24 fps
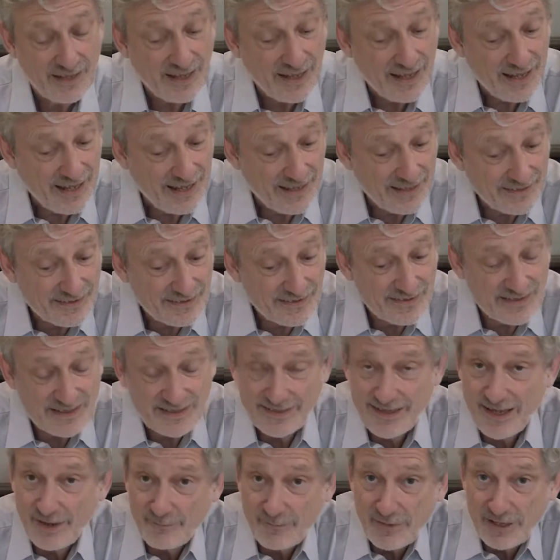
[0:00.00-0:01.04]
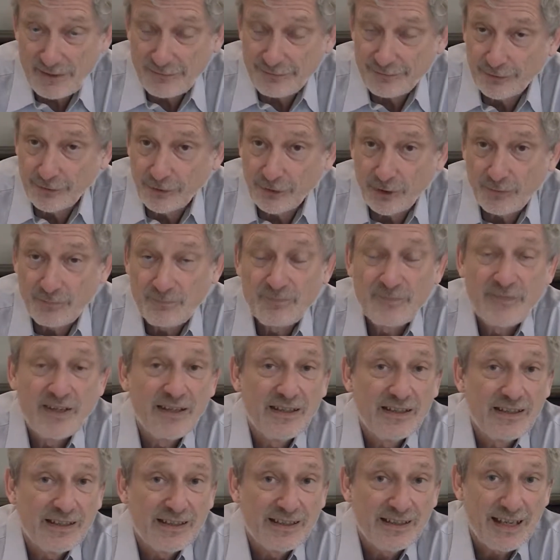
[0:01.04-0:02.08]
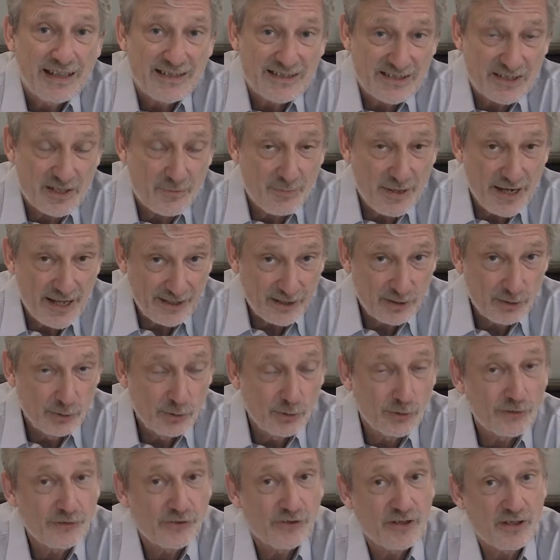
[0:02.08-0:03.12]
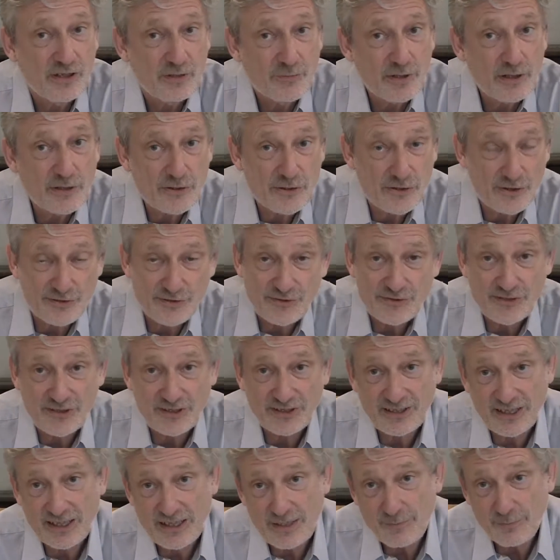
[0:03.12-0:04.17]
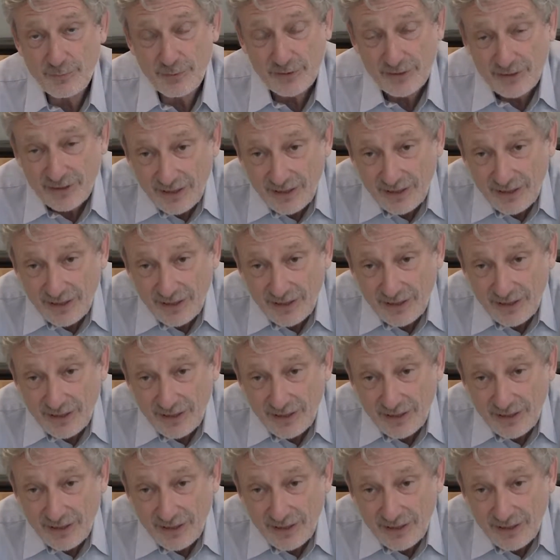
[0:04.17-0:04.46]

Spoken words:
And in that metaphor, it's the black horse, the emotions, that keep